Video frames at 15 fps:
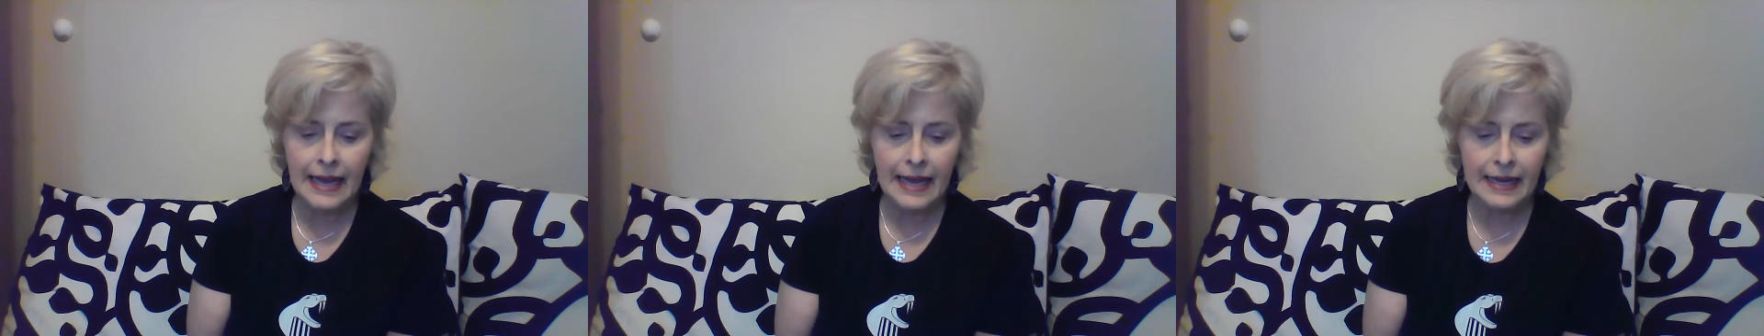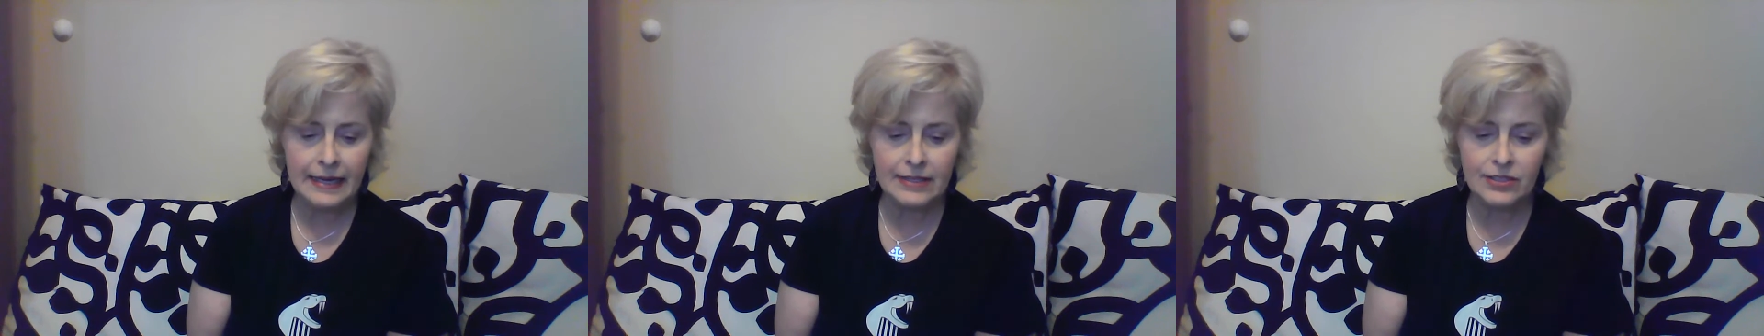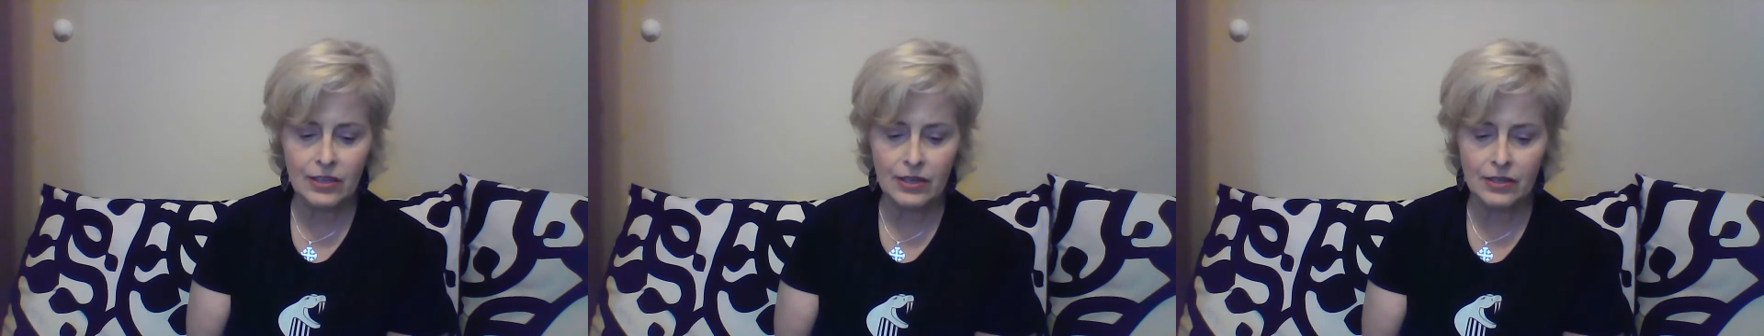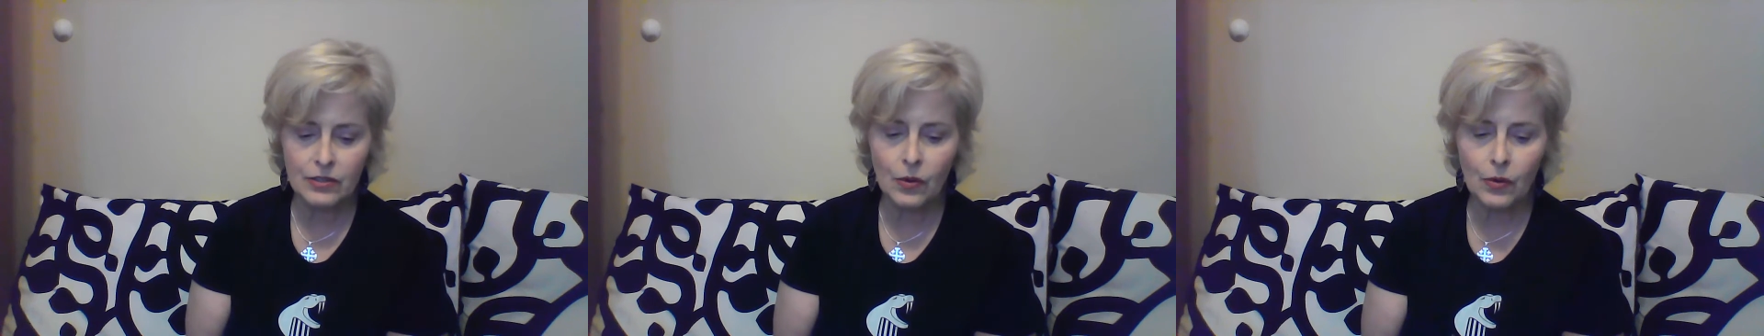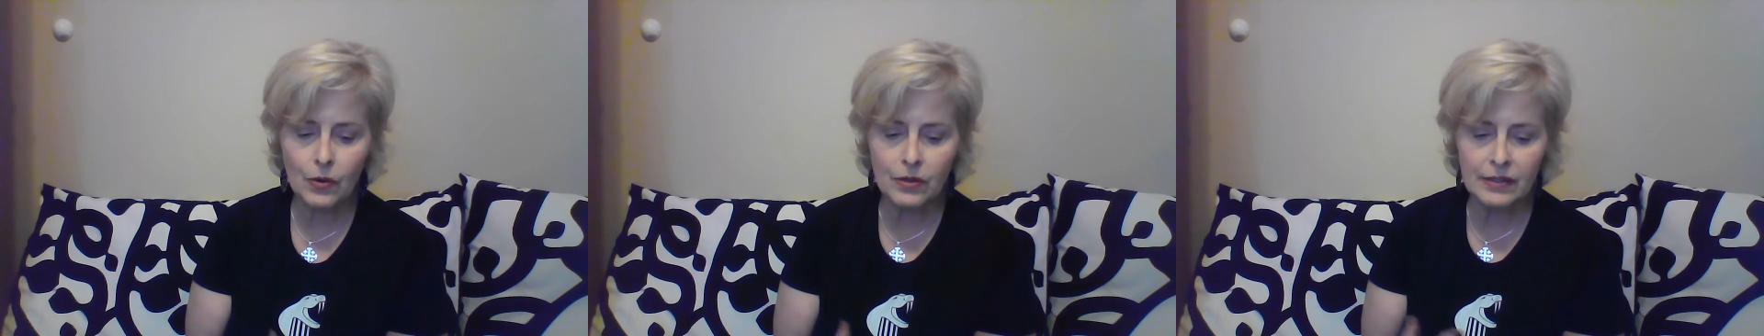and it's a
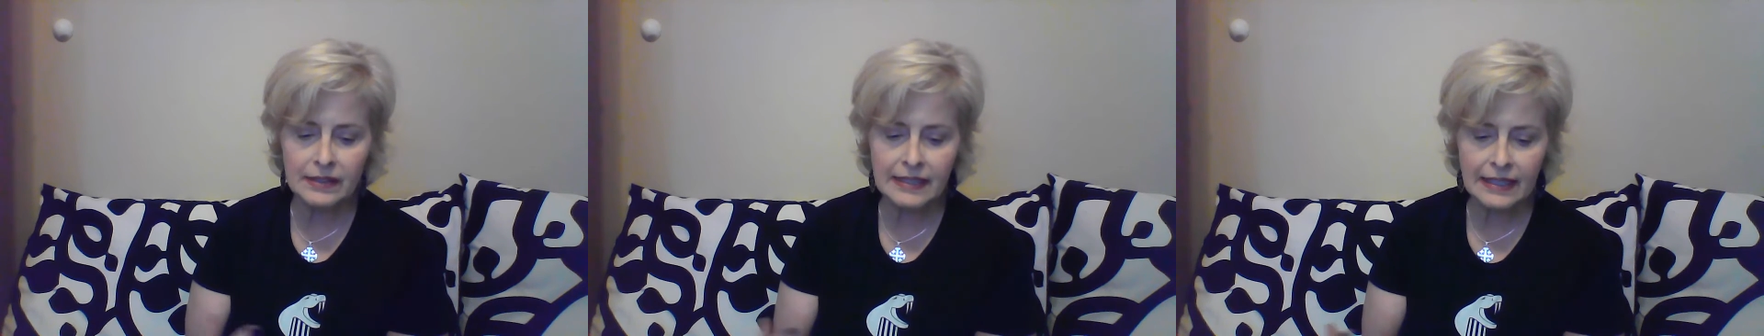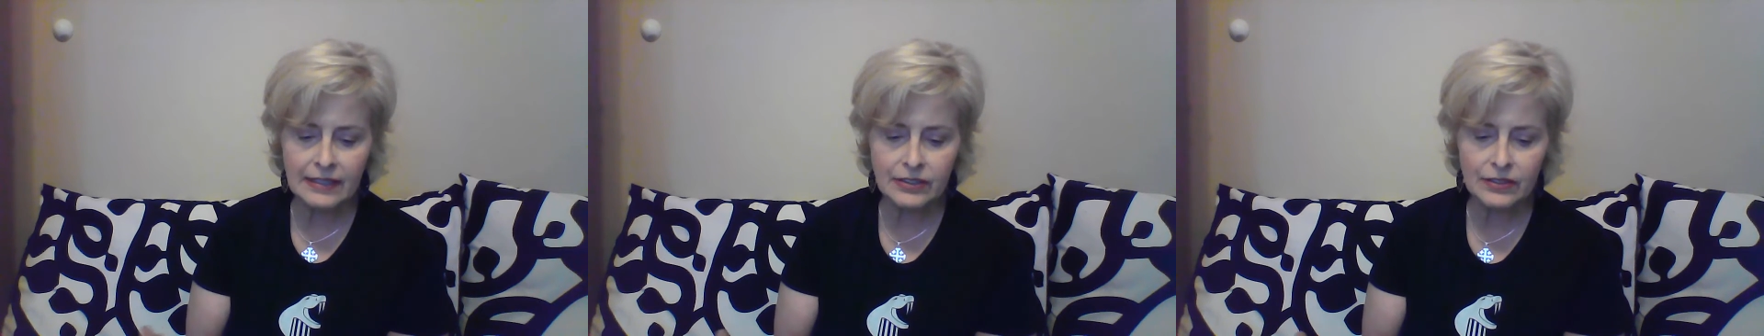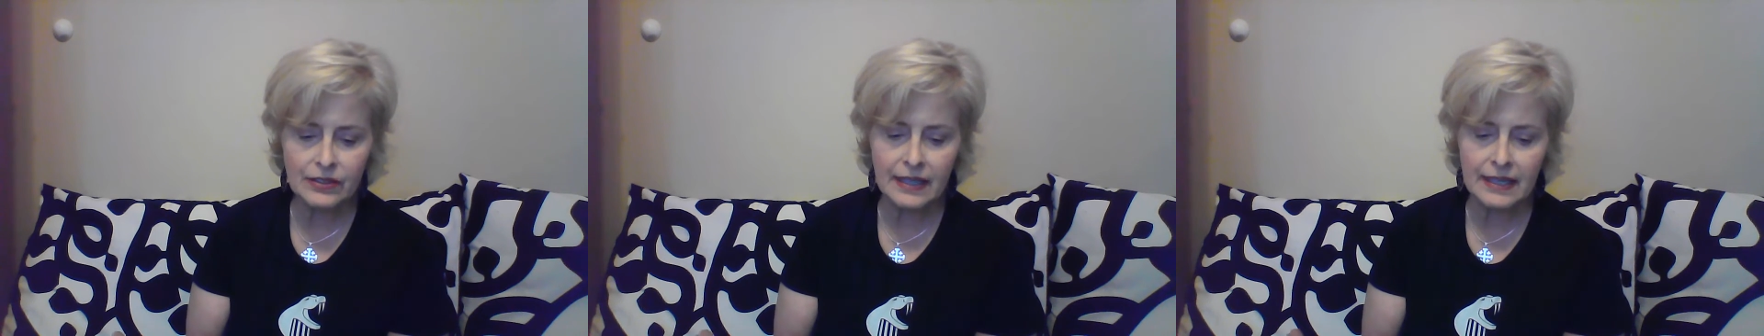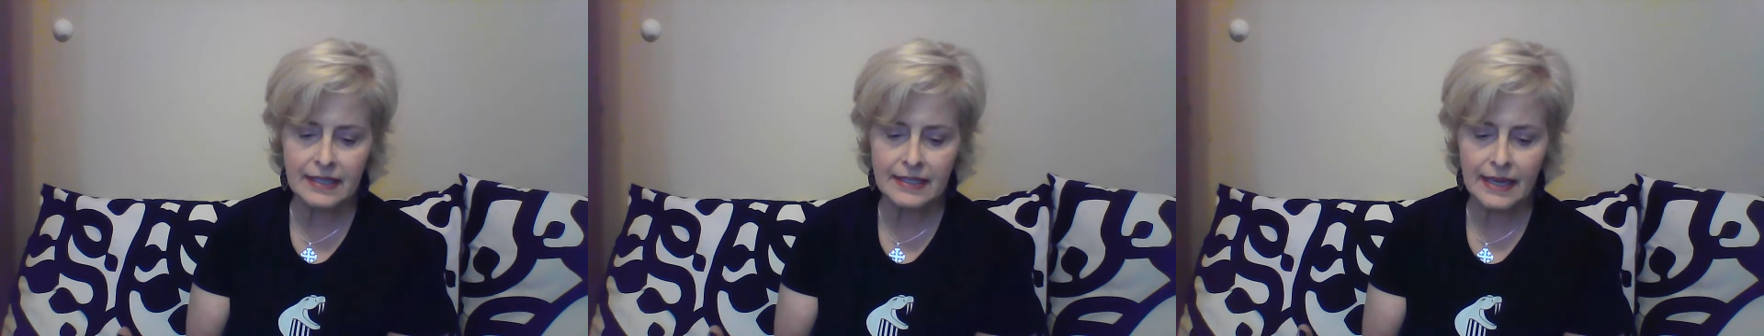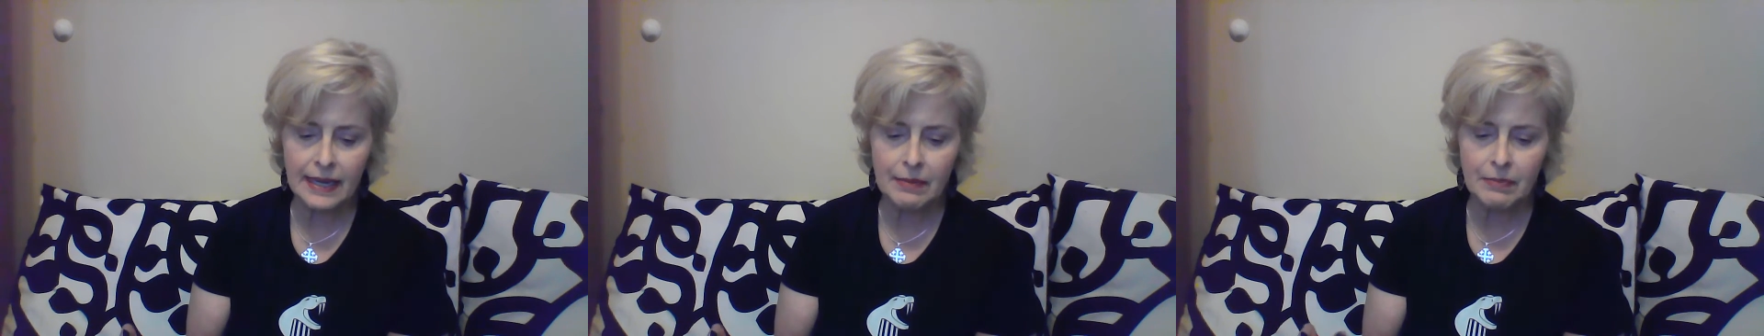total
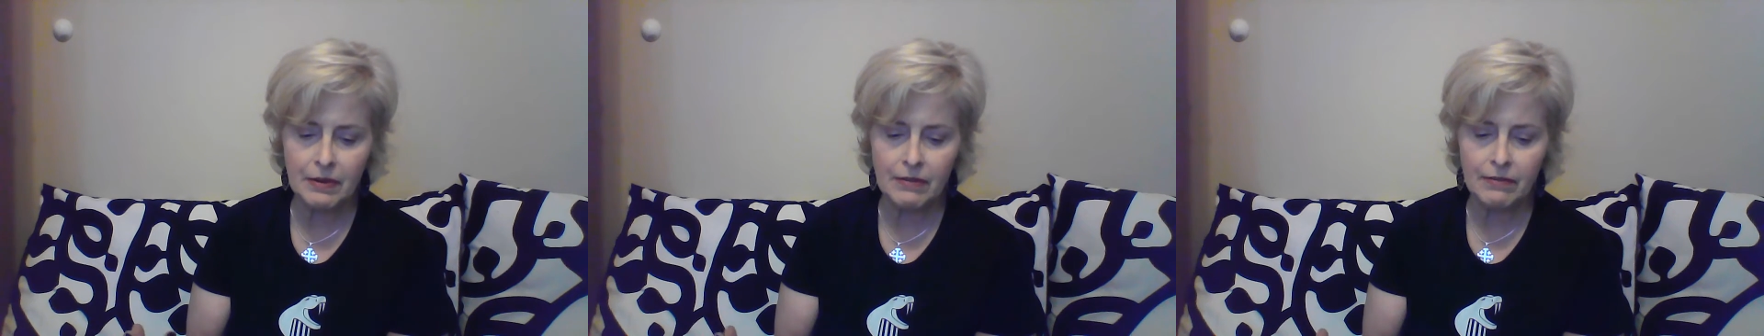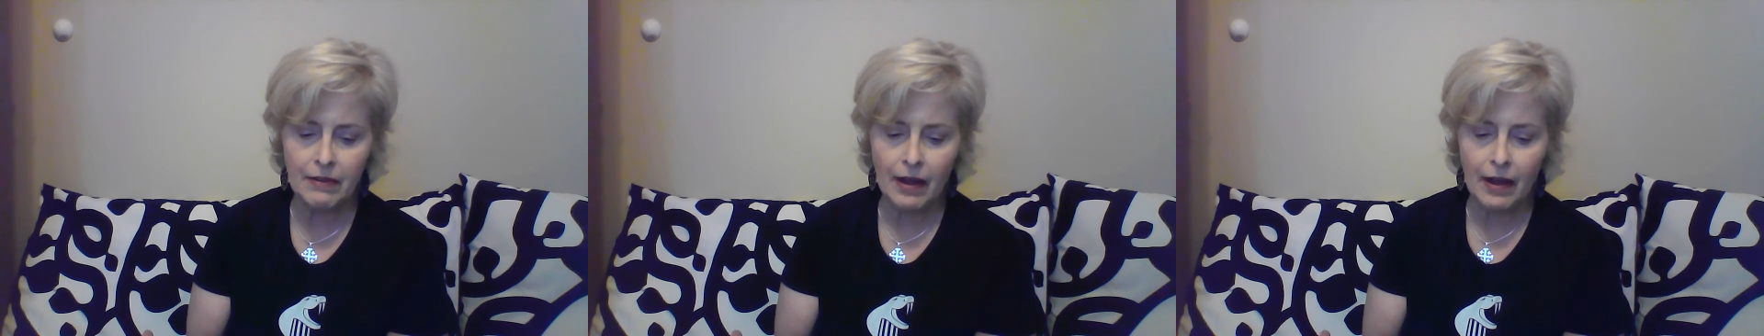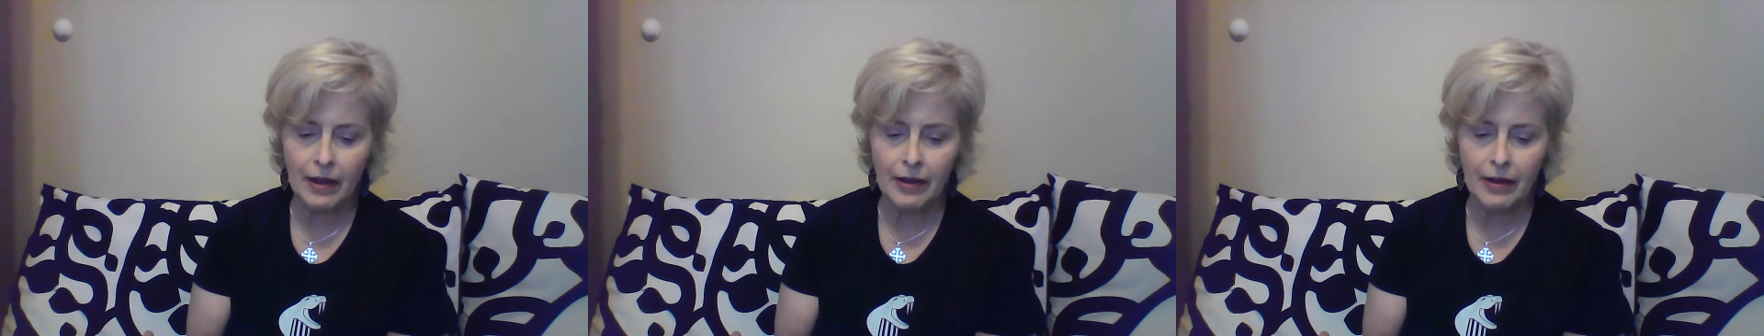electrolyte type of